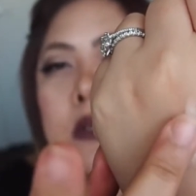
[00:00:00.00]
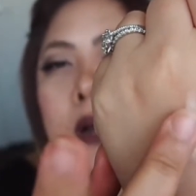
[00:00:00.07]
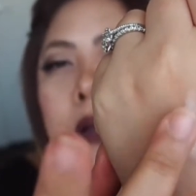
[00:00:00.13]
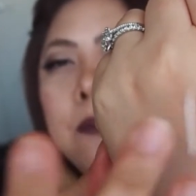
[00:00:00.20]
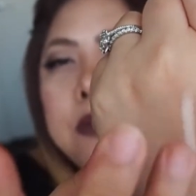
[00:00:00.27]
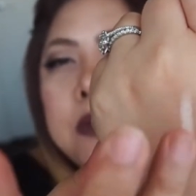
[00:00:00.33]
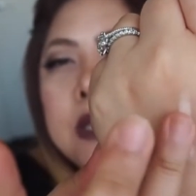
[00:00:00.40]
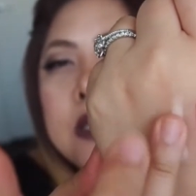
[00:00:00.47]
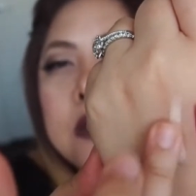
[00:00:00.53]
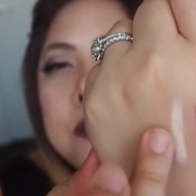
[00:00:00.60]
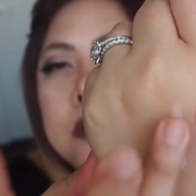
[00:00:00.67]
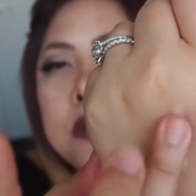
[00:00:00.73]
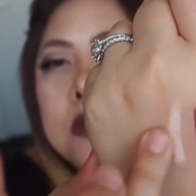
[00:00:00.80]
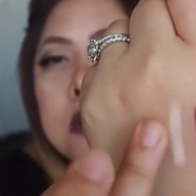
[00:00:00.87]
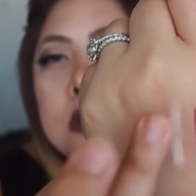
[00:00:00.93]
quite
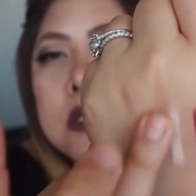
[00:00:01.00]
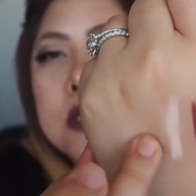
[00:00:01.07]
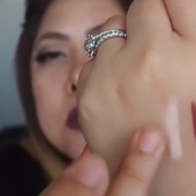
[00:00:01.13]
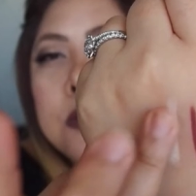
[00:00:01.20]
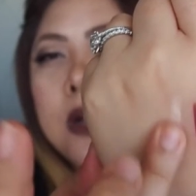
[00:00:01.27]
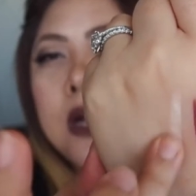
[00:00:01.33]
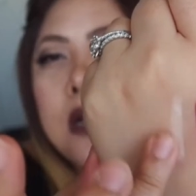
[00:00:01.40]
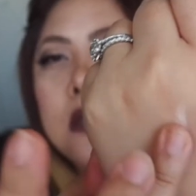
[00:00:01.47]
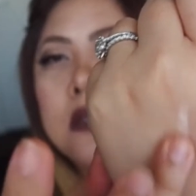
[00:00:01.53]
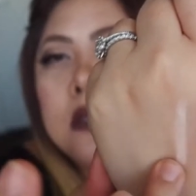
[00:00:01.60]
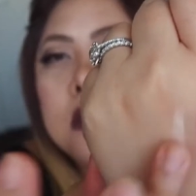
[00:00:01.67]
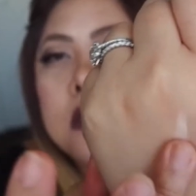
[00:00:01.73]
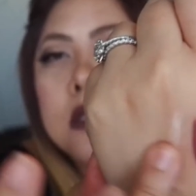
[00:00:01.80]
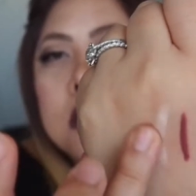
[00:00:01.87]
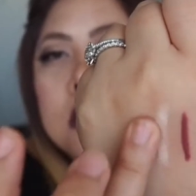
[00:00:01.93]
blendable as well.
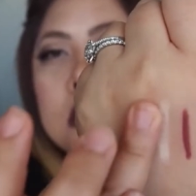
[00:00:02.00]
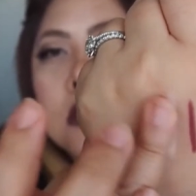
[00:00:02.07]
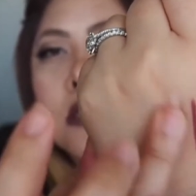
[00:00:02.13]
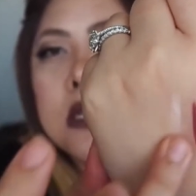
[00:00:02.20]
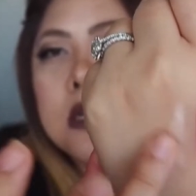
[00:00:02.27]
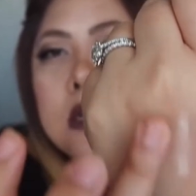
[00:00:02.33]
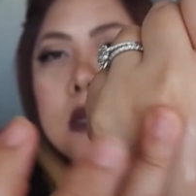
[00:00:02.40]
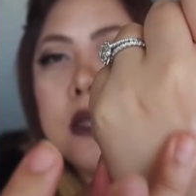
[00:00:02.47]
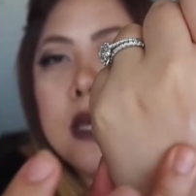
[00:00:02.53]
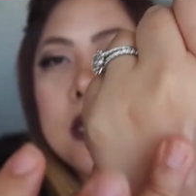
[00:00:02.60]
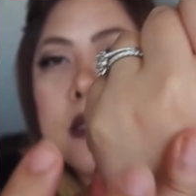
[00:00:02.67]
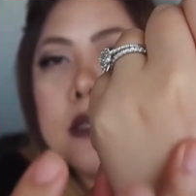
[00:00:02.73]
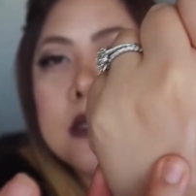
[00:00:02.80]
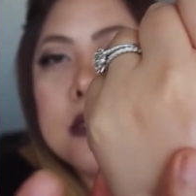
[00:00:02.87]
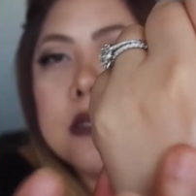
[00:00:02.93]
So
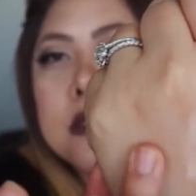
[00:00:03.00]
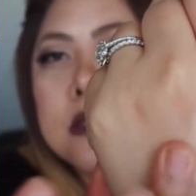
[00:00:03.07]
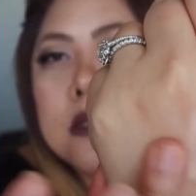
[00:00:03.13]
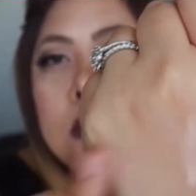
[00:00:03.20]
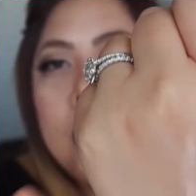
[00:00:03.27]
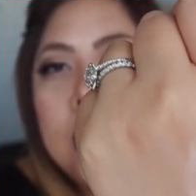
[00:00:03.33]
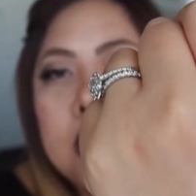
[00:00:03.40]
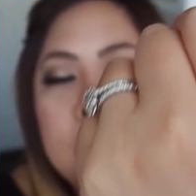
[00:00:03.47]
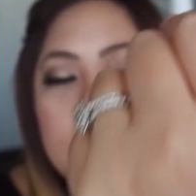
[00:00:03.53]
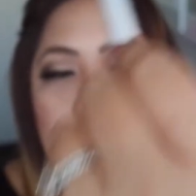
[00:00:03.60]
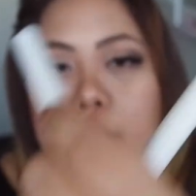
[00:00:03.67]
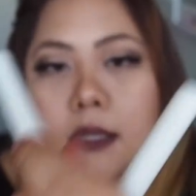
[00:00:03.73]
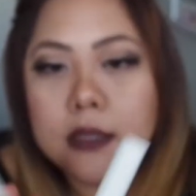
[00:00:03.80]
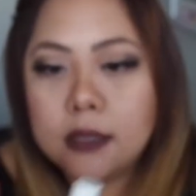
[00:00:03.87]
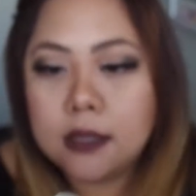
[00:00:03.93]
that's quite
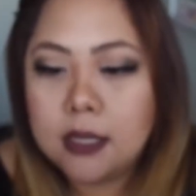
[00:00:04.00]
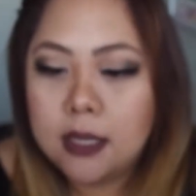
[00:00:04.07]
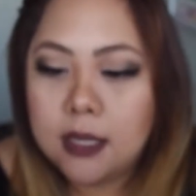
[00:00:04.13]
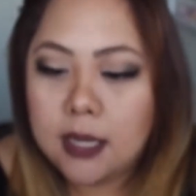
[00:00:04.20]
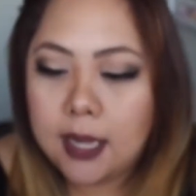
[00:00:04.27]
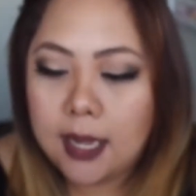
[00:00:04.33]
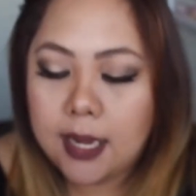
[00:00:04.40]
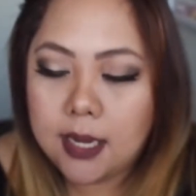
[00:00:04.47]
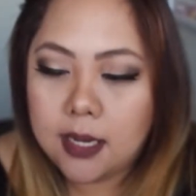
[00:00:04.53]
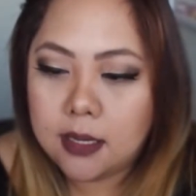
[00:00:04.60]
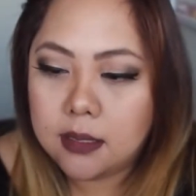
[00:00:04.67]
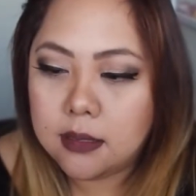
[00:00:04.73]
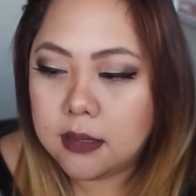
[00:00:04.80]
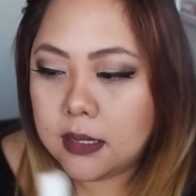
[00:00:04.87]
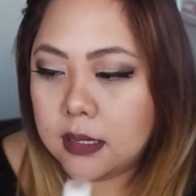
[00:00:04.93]
nice.
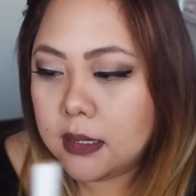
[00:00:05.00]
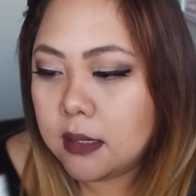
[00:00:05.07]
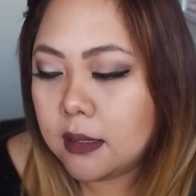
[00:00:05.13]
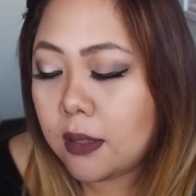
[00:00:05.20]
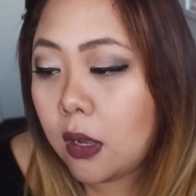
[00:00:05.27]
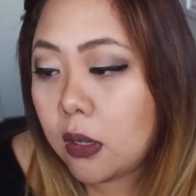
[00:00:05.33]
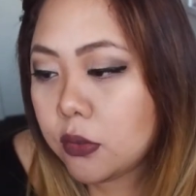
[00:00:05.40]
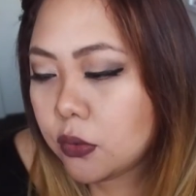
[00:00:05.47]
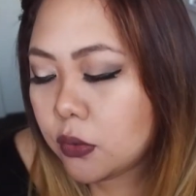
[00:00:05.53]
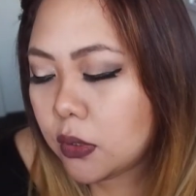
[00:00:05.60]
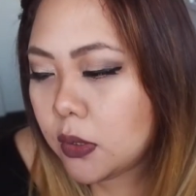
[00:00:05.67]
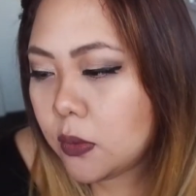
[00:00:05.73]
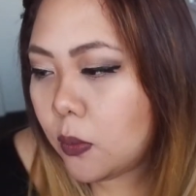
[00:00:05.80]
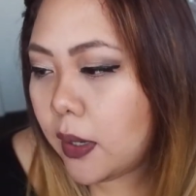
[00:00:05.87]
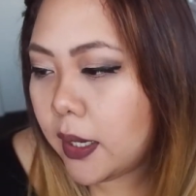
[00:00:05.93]
And the
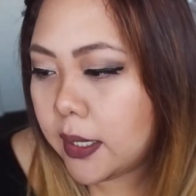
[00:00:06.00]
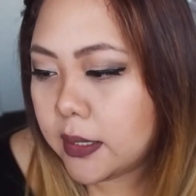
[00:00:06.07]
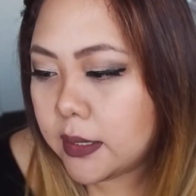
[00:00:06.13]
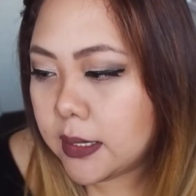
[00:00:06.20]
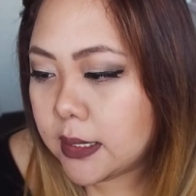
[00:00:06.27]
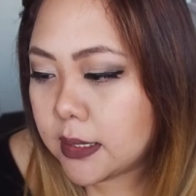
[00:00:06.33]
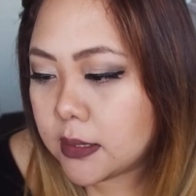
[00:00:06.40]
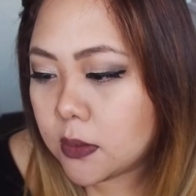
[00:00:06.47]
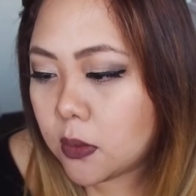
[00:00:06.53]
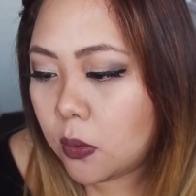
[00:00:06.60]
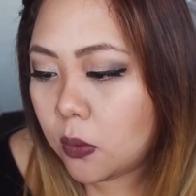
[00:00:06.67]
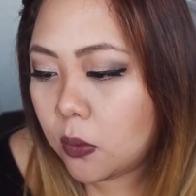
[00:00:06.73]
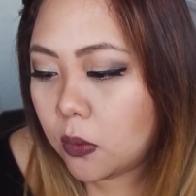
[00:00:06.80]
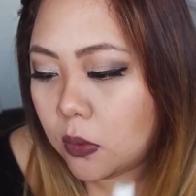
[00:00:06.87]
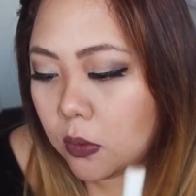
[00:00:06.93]
contouring one is
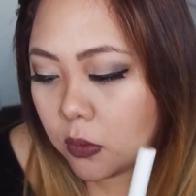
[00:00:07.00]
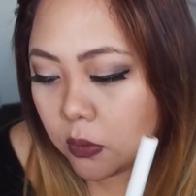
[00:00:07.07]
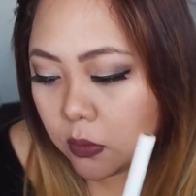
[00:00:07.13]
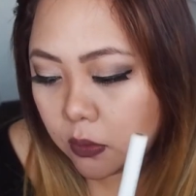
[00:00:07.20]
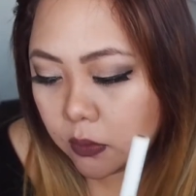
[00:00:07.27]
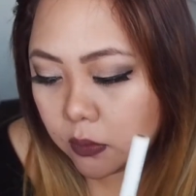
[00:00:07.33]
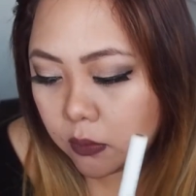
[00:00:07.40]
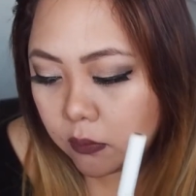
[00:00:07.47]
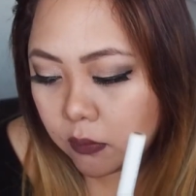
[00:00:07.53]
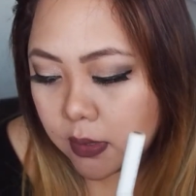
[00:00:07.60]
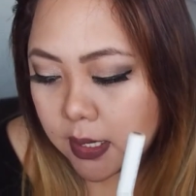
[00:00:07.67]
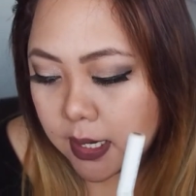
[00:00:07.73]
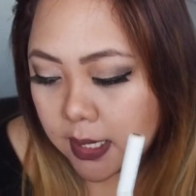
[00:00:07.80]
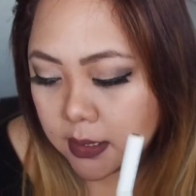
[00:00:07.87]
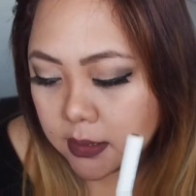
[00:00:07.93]
called
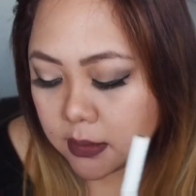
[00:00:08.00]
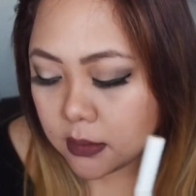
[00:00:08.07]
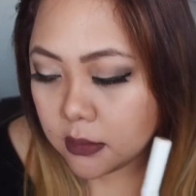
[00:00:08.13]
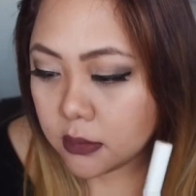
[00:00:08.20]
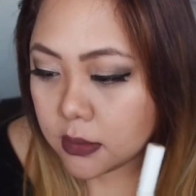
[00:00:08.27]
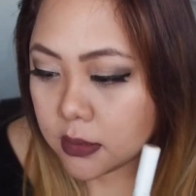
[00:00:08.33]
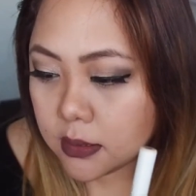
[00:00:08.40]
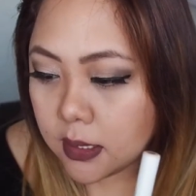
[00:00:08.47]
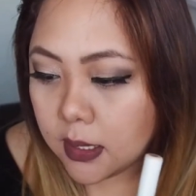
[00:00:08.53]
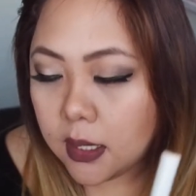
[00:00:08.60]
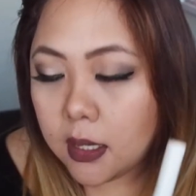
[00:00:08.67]
Renaissance,